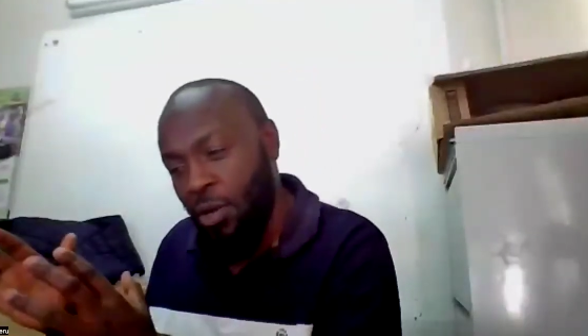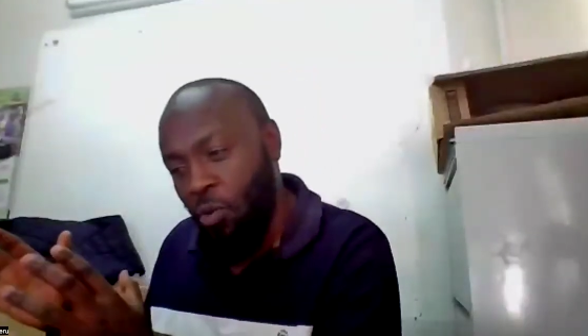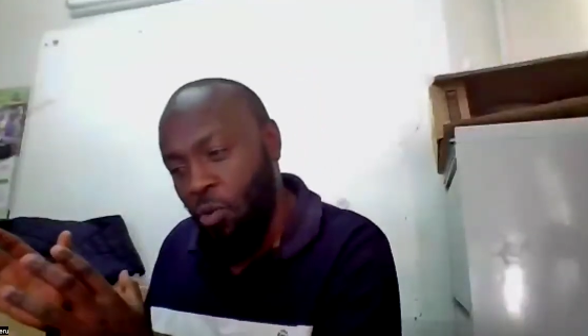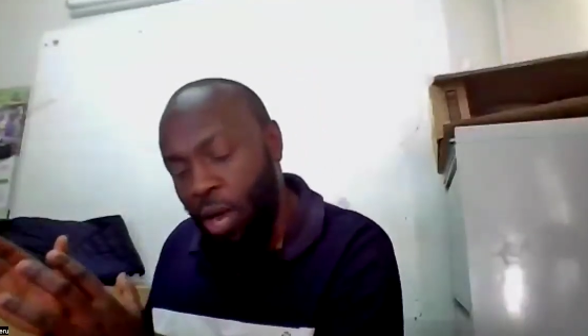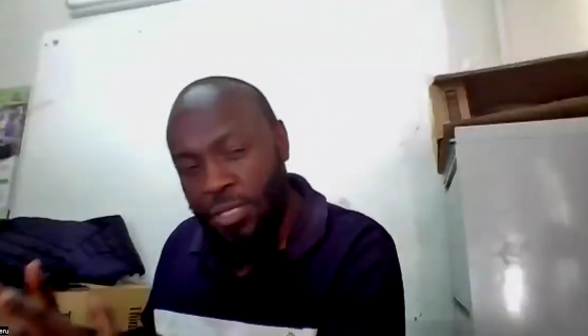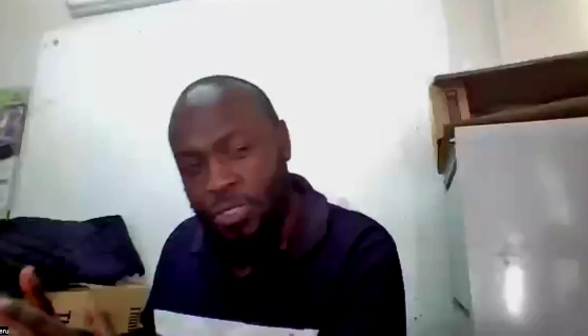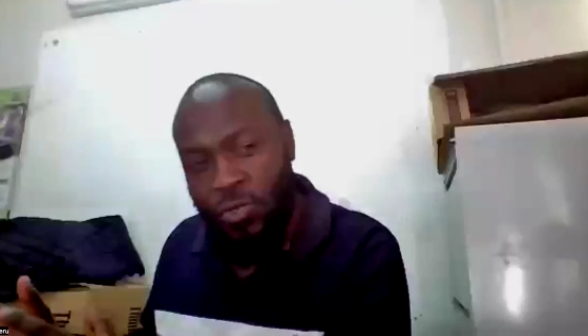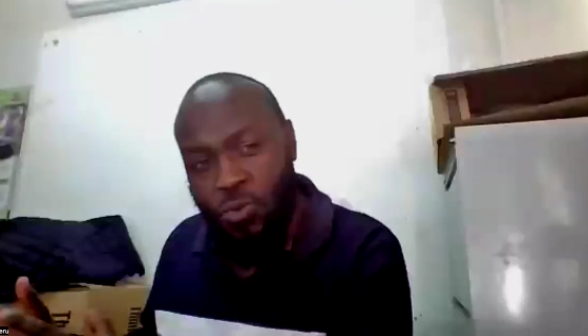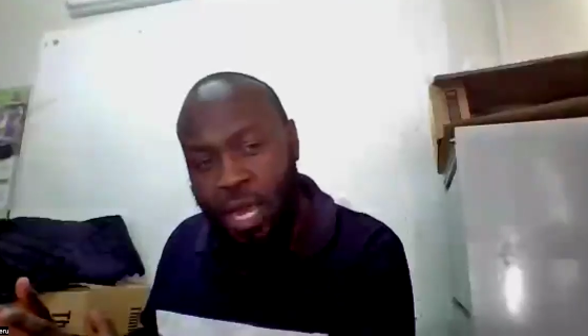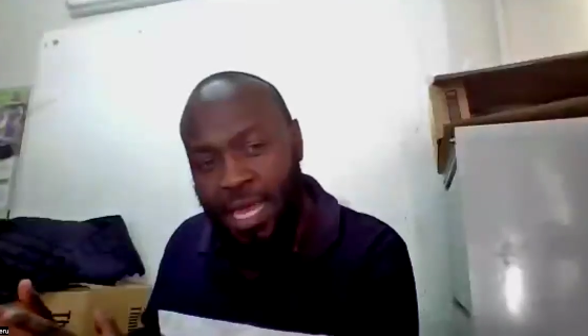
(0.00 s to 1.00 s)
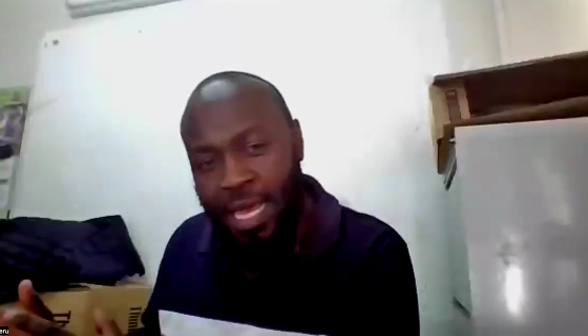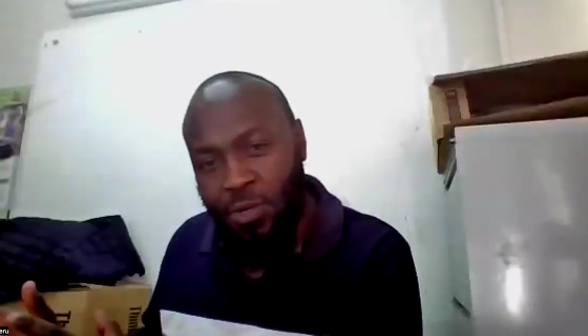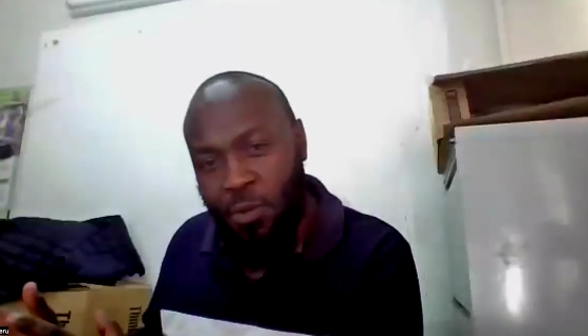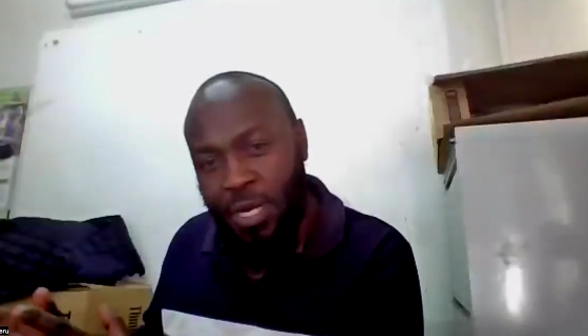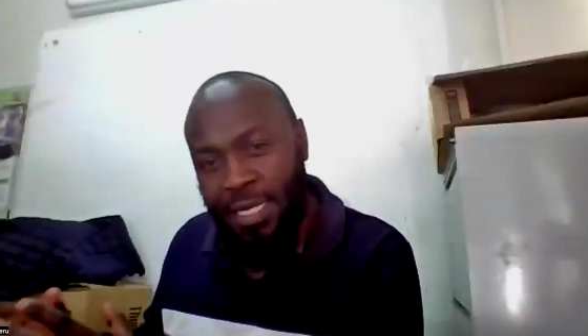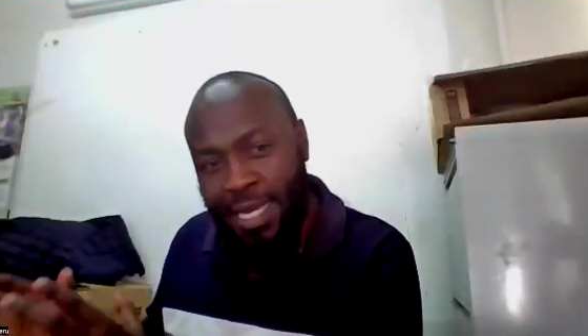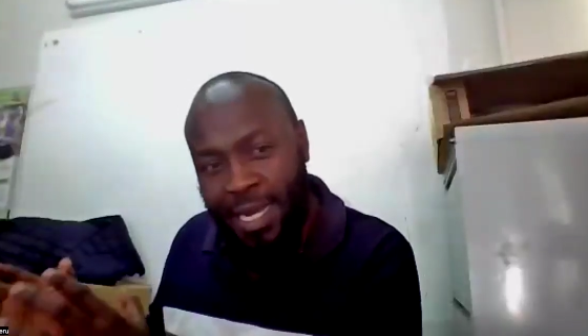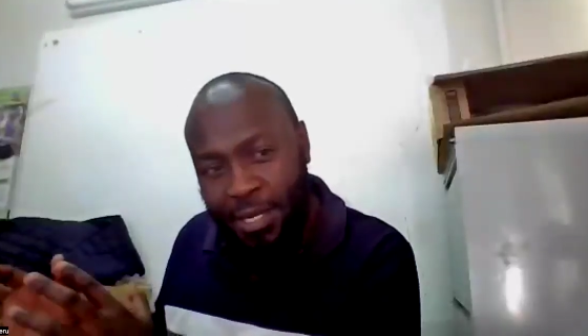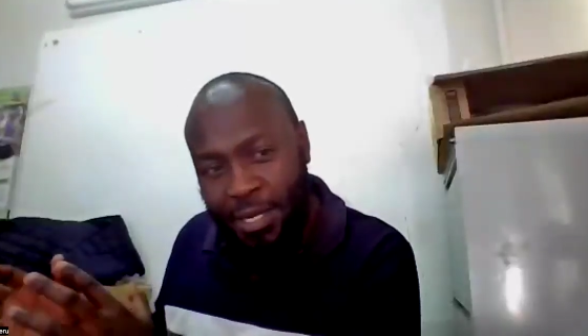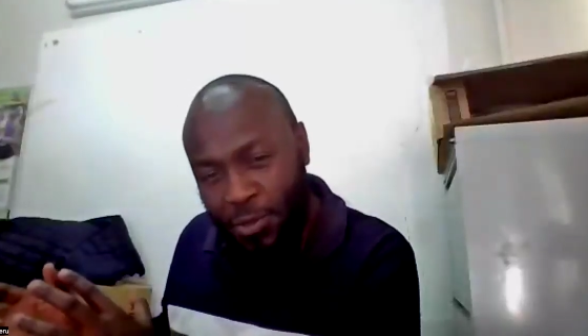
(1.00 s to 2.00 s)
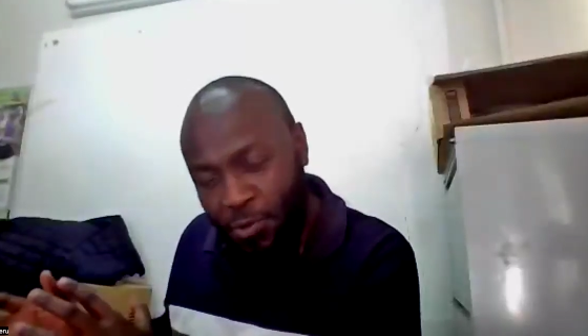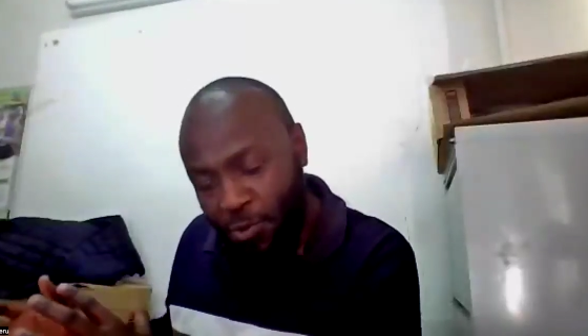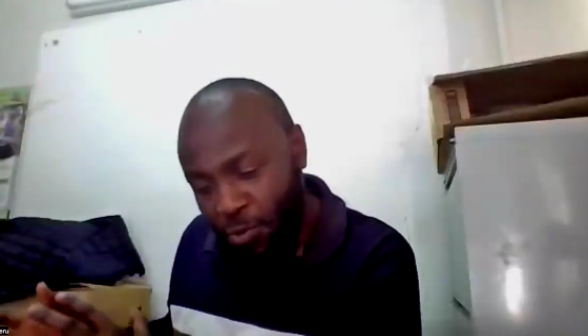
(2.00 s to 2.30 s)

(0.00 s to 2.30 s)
once you are in that community and you